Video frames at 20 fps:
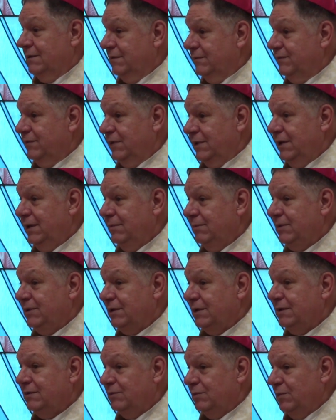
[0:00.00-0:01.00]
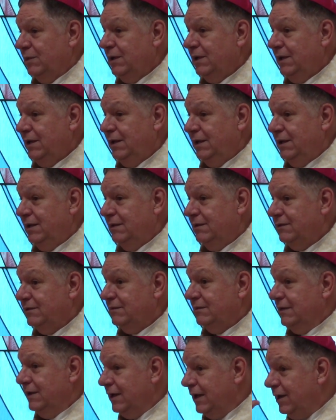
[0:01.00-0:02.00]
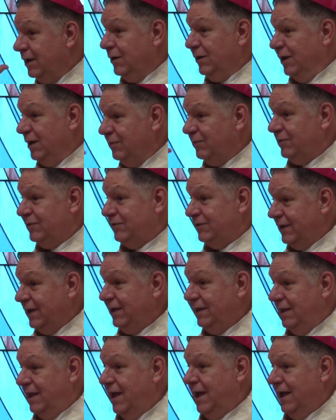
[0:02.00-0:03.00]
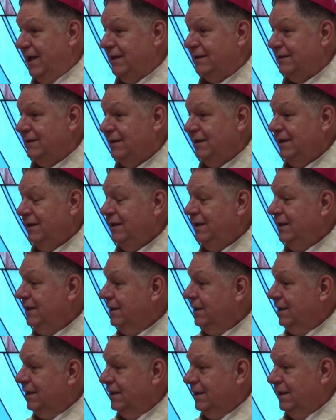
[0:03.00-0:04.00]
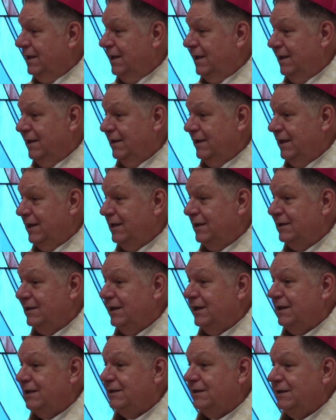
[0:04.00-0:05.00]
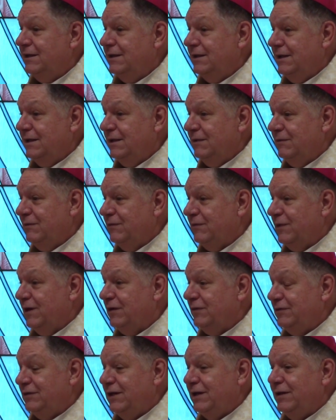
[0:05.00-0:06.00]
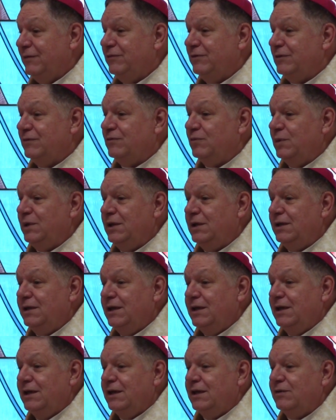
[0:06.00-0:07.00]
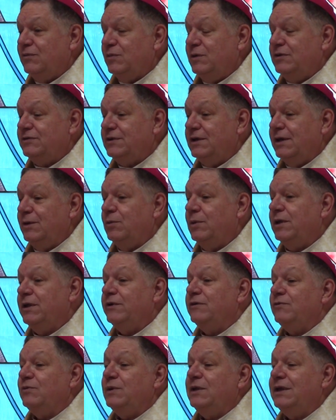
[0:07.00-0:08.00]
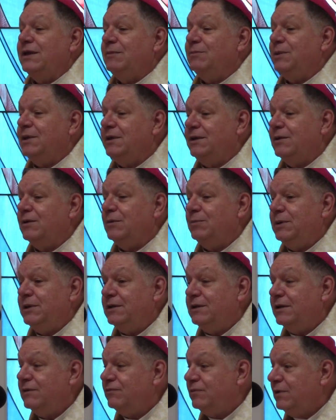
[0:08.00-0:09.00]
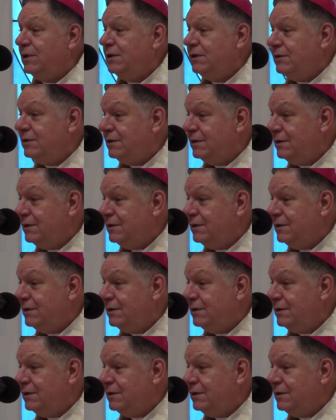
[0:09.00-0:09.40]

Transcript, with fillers: for them to really hear him say that, uh, and, and for ourselves, if we, if we say, well, if we had been there, it'd be different,